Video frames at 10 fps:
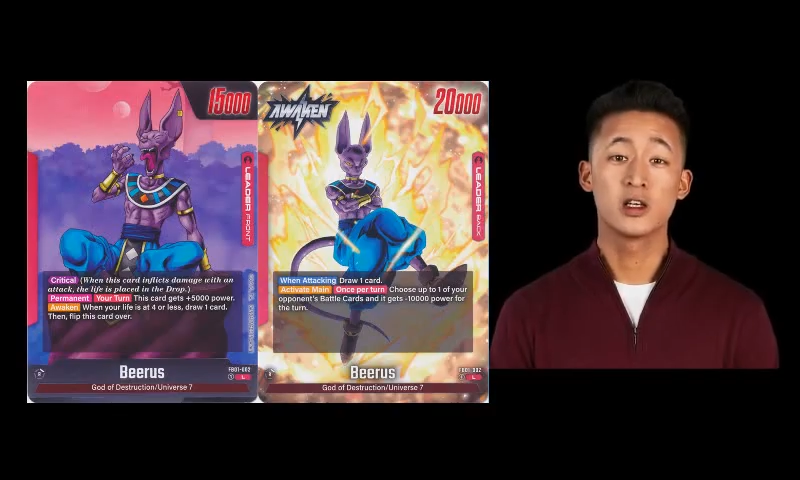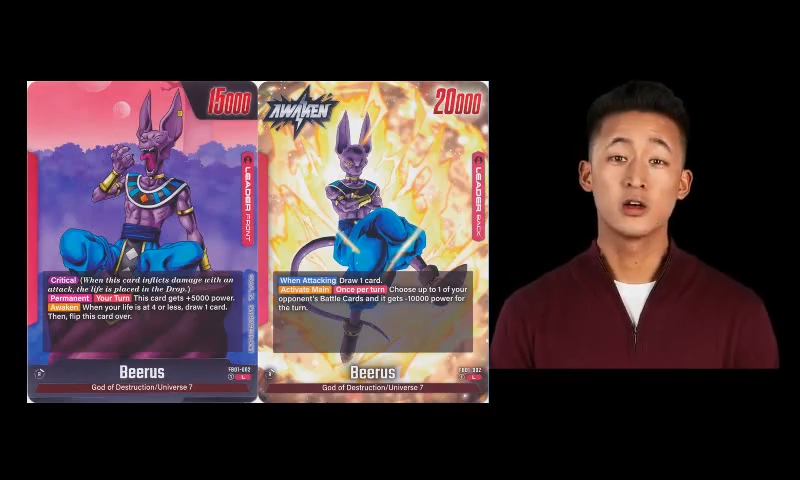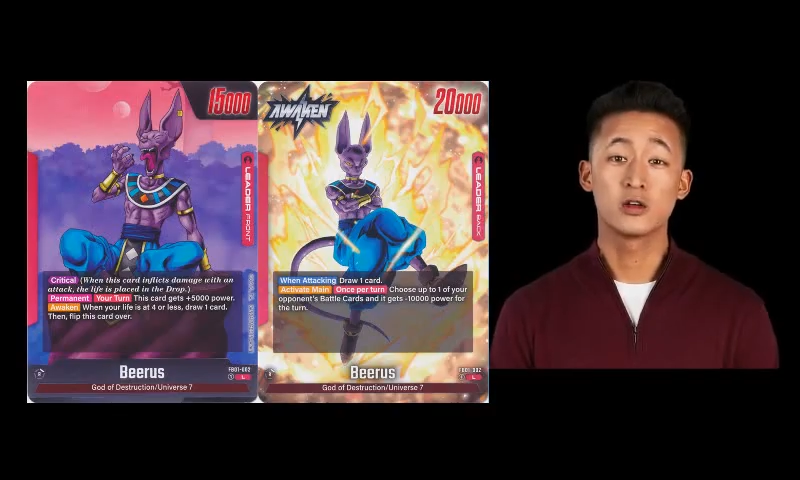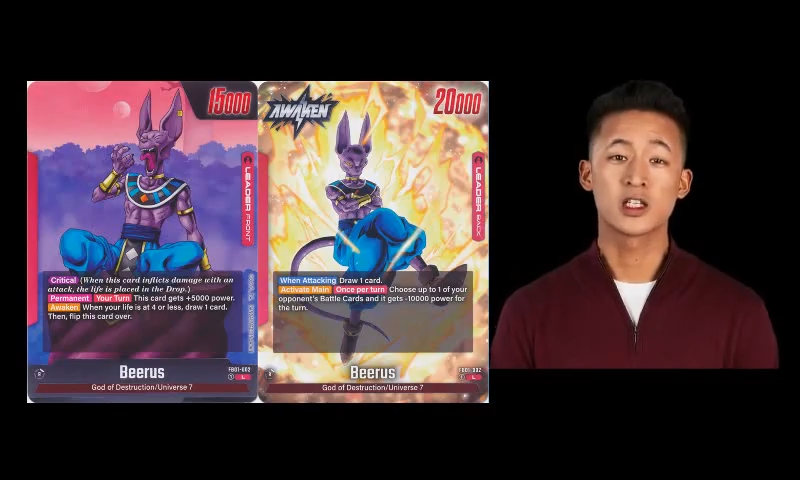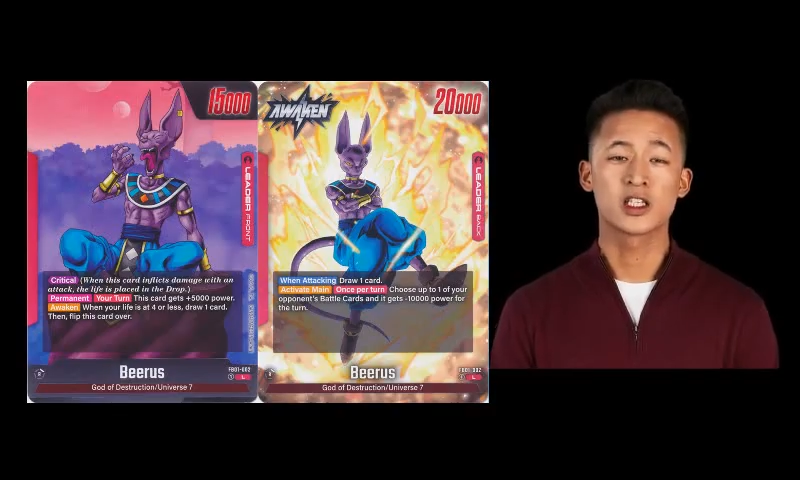
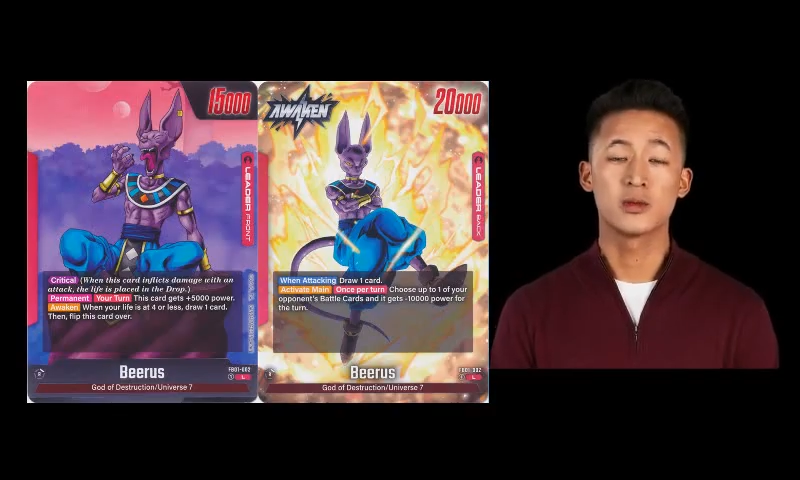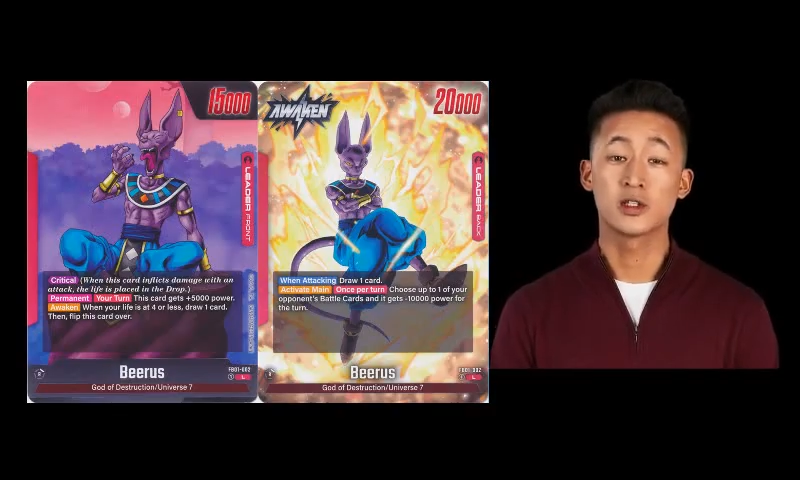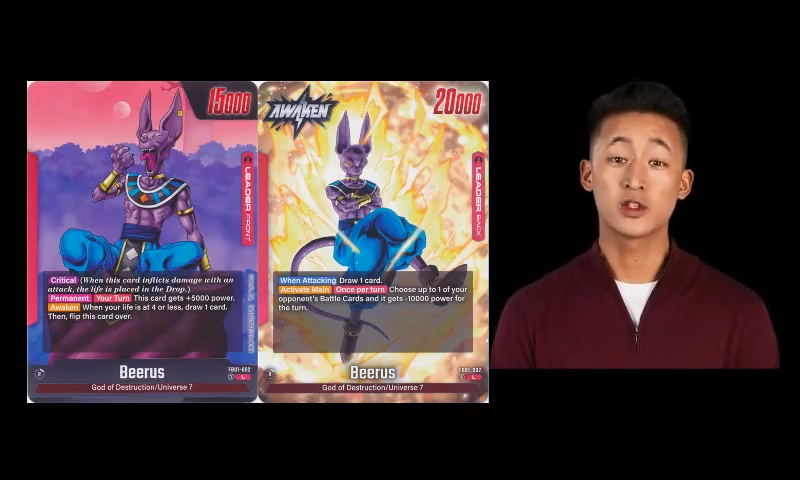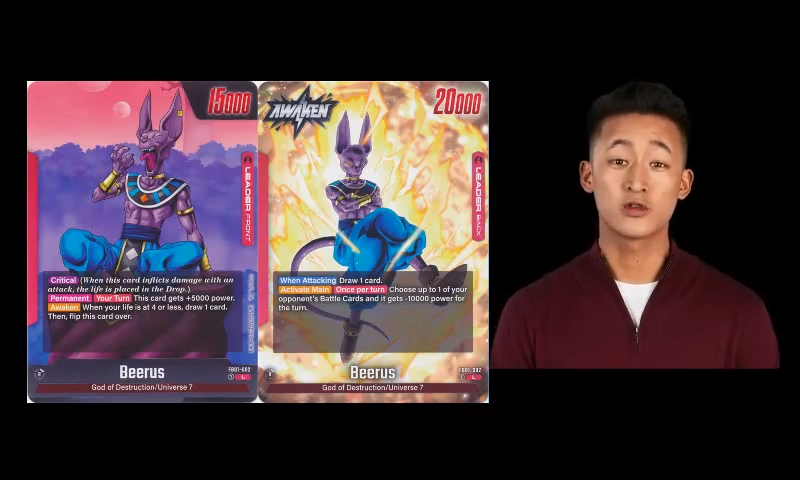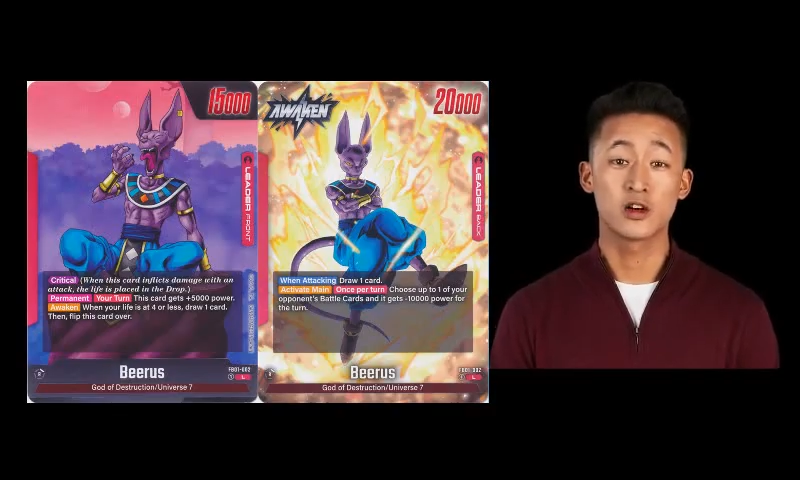or set up a
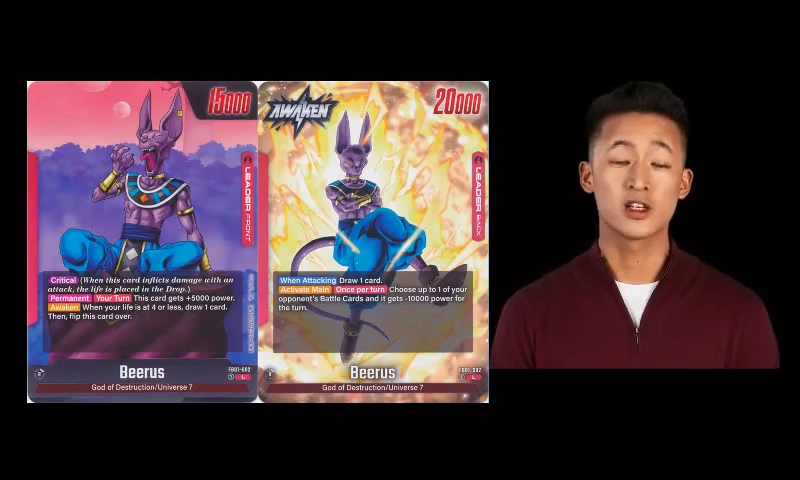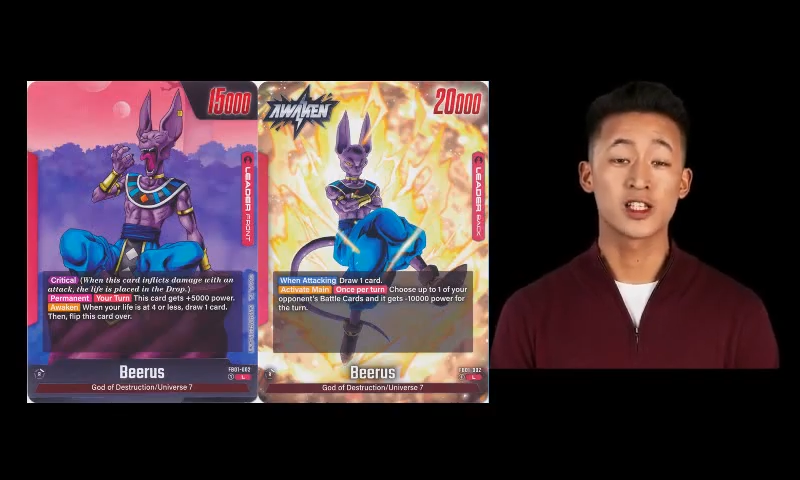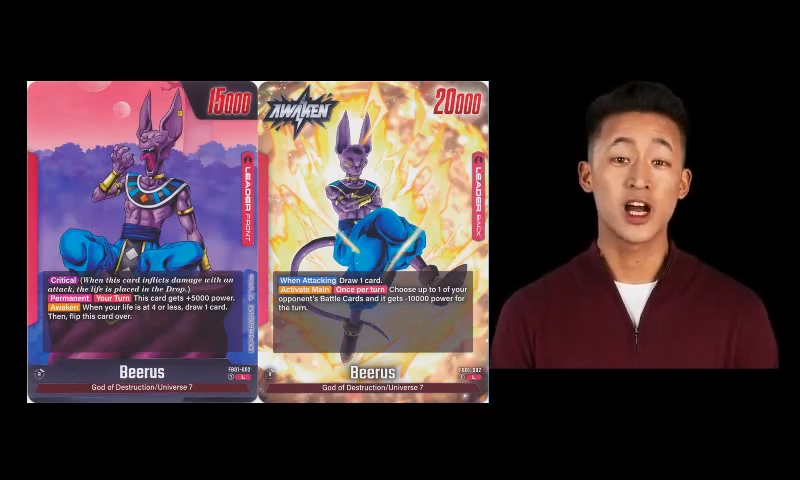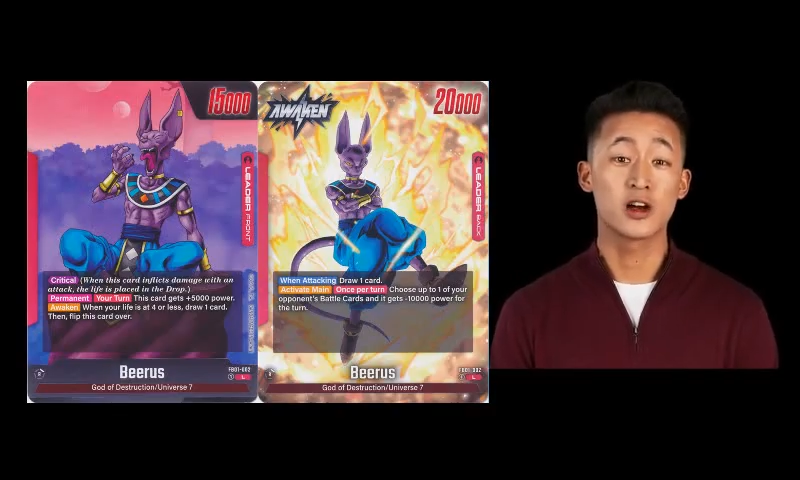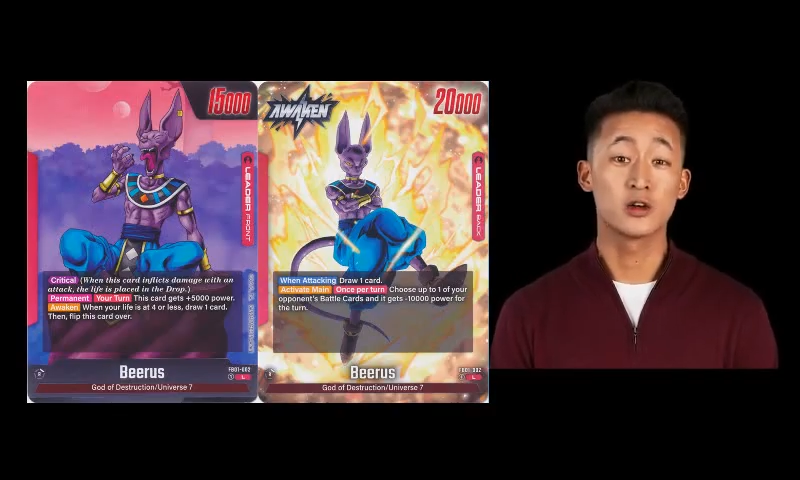strong
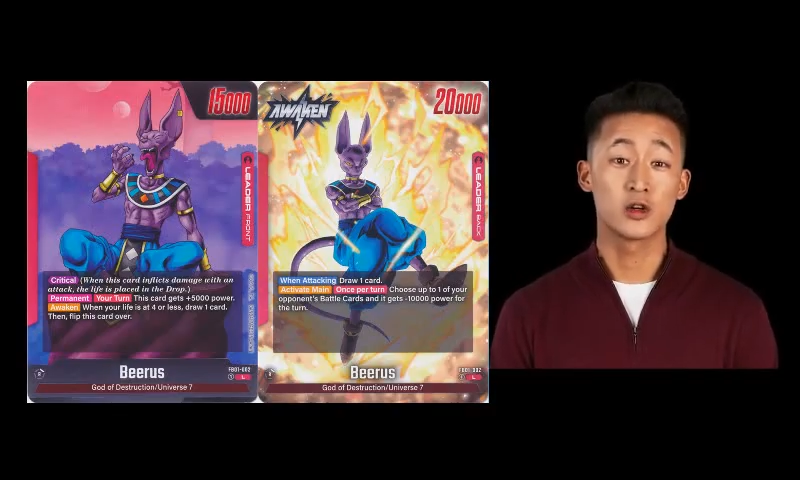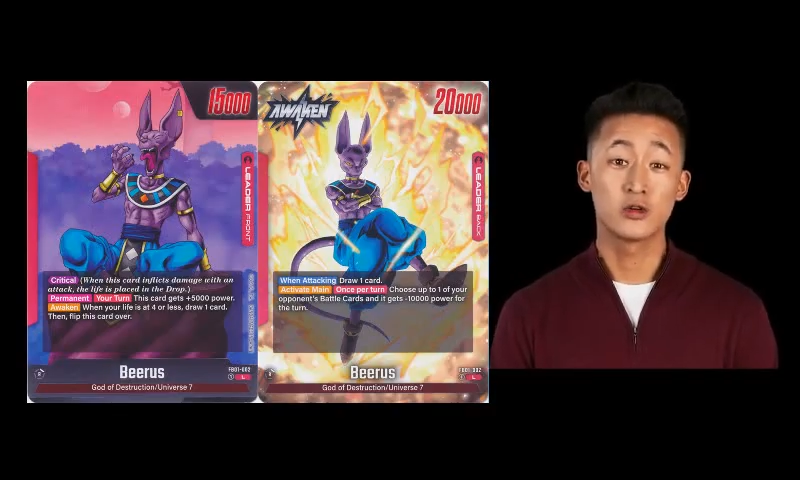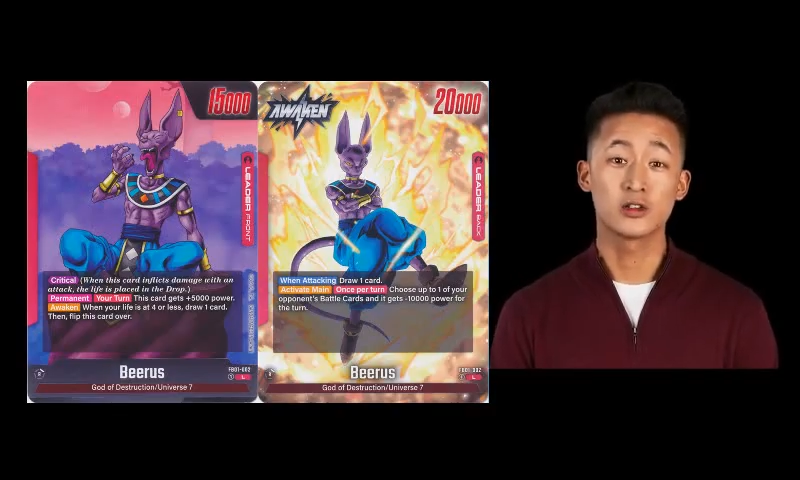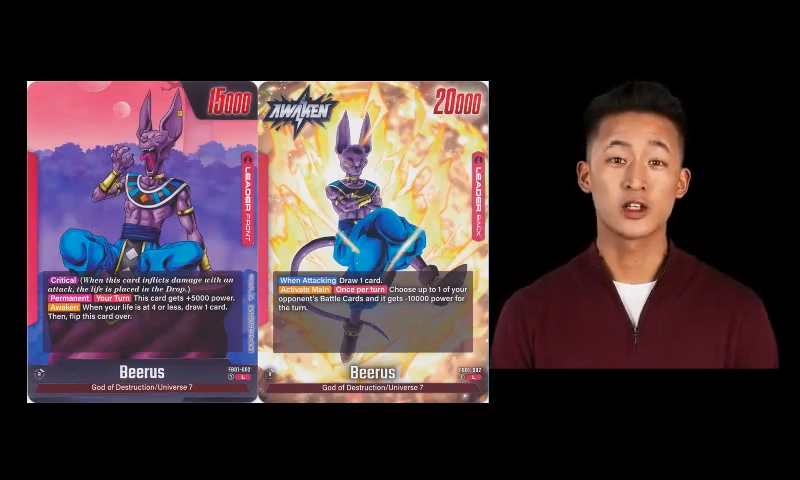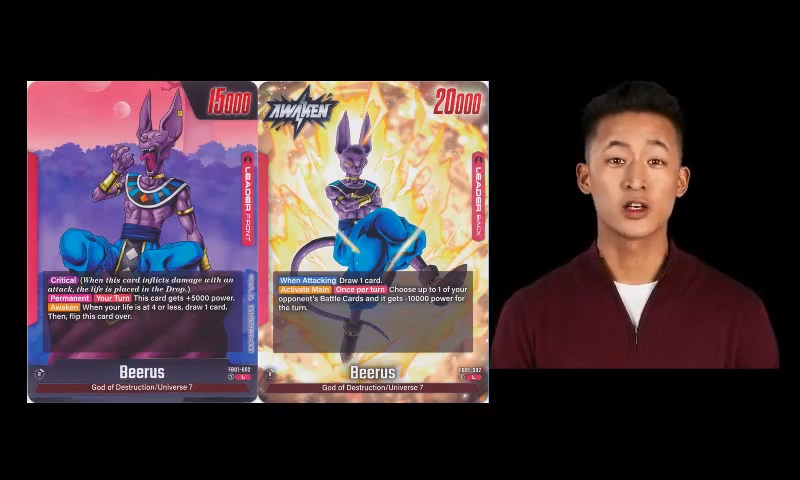attack on
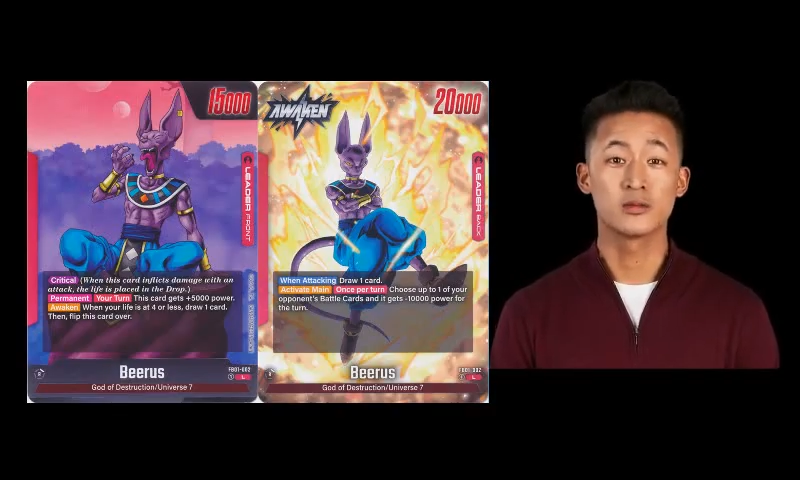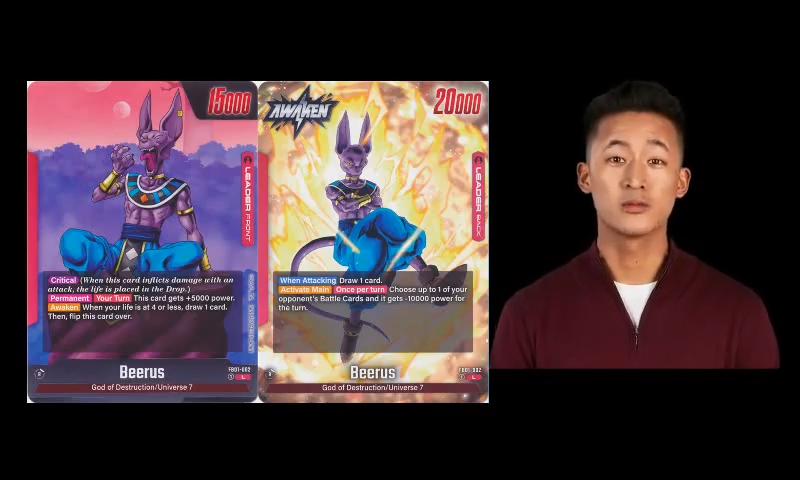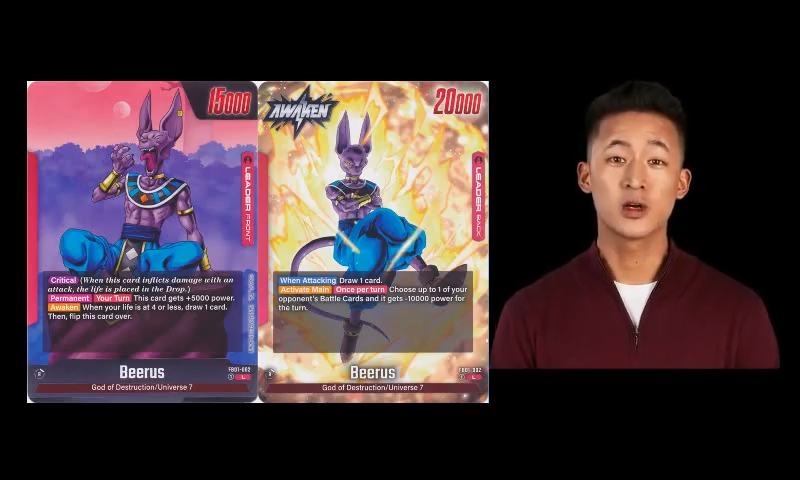your turn.